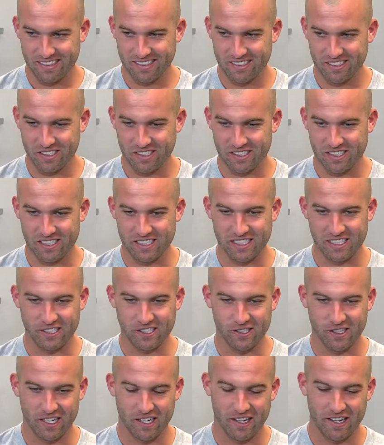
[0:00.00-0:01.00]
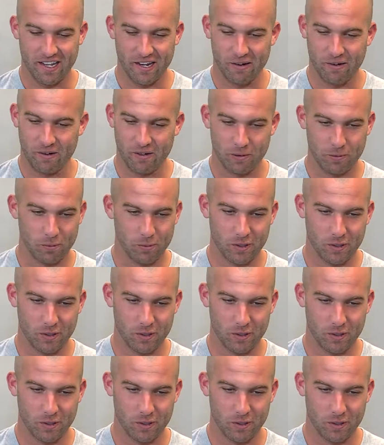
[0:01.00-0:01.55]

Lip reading: just continue down that road.